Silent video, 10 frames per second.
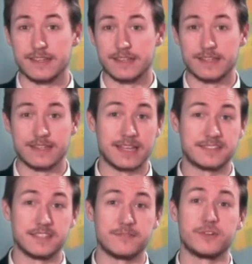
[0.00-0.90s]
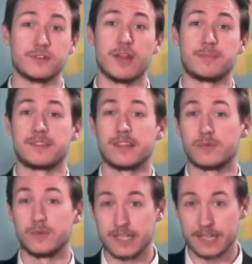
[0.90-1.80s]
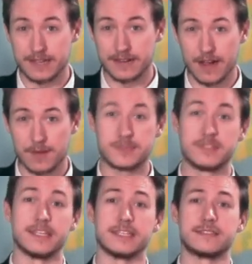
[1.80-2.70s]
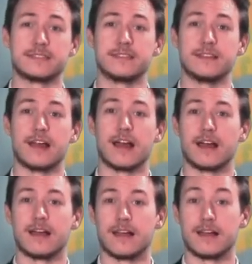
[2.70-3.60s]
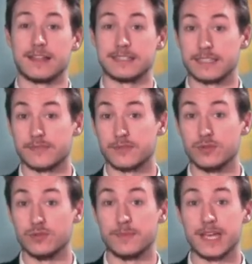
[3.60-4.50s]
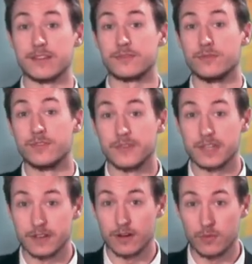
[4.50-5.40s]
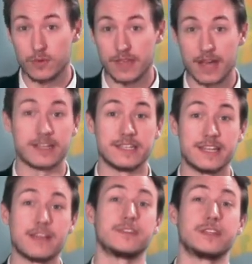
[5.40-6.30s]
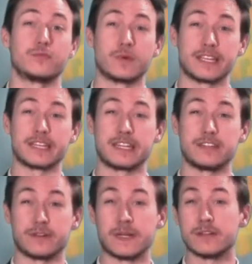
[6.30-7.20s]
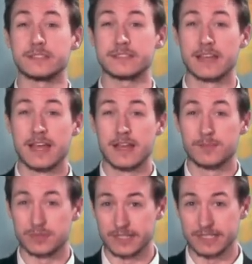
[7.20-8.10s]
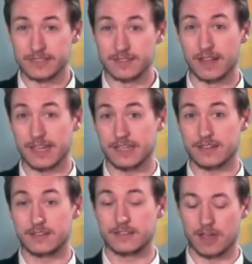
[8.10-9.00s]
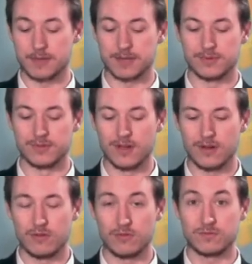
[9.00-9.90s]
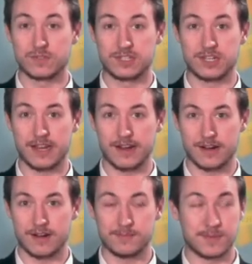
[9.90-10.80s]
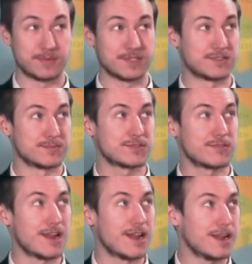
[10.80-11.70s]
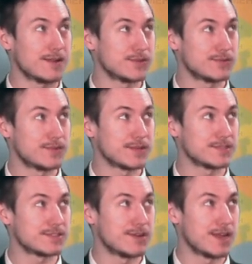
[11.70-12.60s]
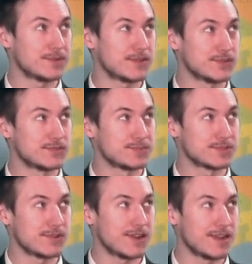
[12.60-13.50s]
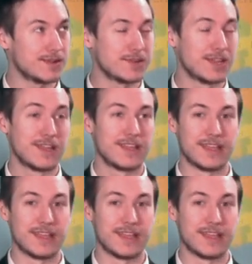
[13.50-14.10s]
And that's it for your Apathetic Weekend Update. If you made it through the video without a deafening ringing in your ears, please like, comment below, share, maybe subscribe. You would make me so happy if you subscribed.